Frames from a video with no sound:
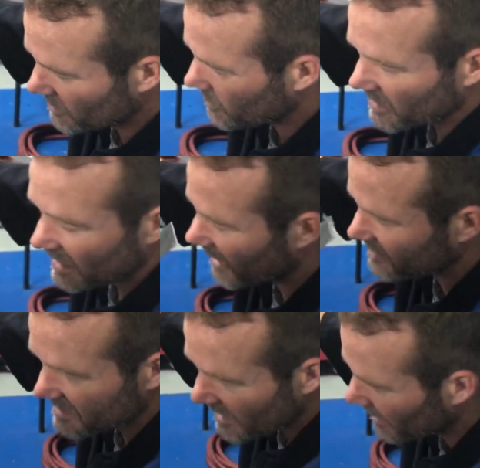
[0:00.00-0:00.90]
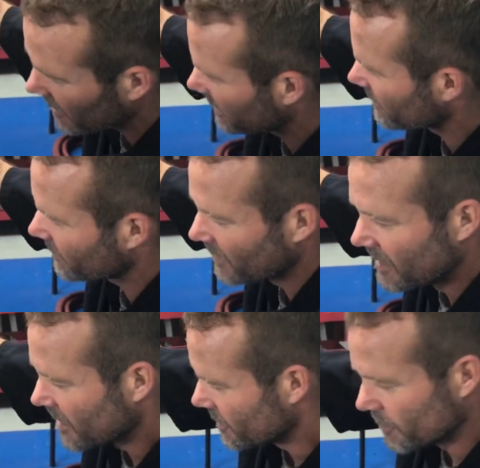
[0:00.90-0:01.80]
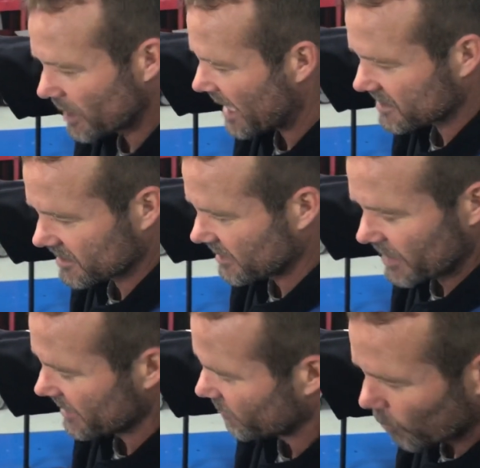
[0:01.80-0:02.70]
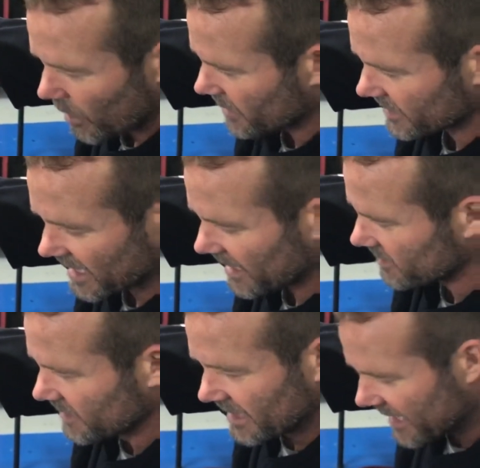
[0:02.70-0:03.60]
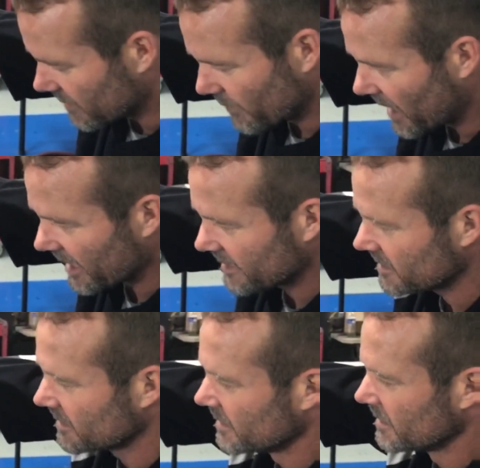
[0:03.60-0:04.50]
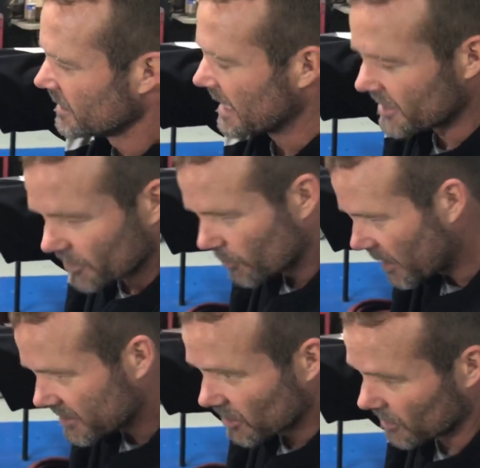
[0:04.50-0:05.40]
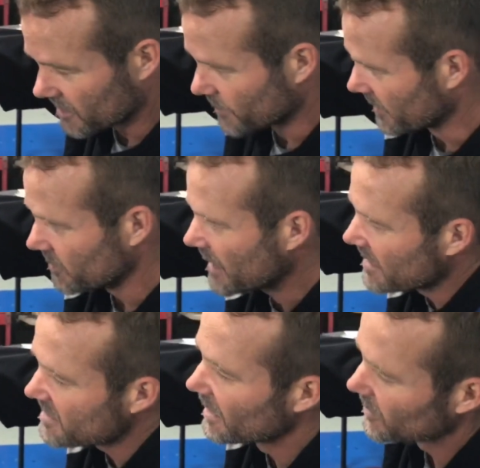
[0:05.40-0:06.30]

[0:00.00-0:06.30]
You cannot tell if one got in a bind and then the crank's hard to spin. You can't tell.